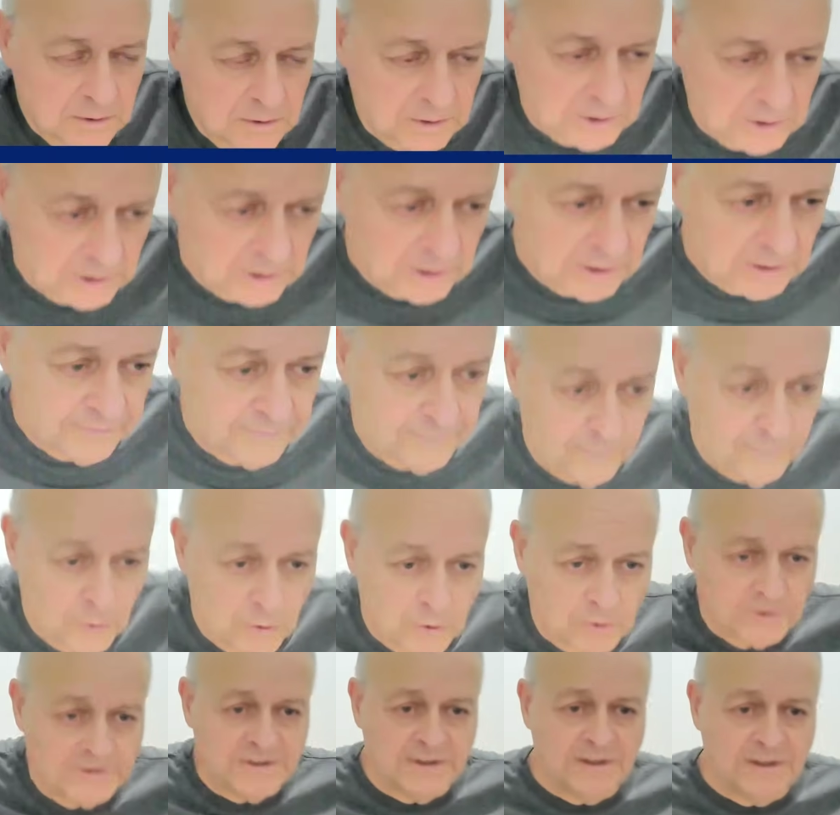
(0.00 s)
uh,
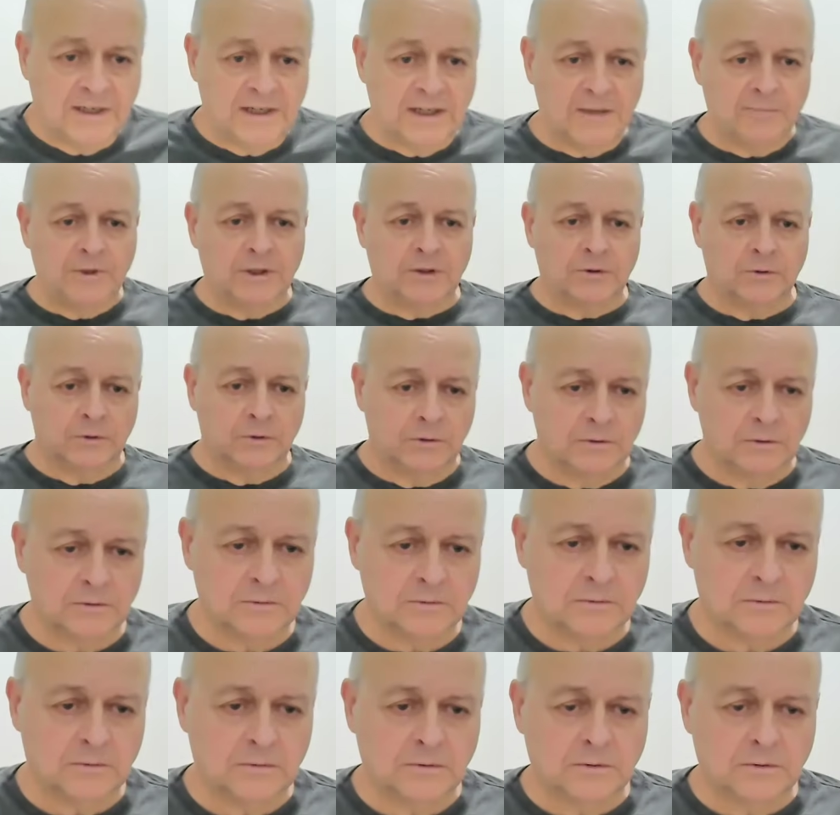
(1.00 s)
force in Lebanon.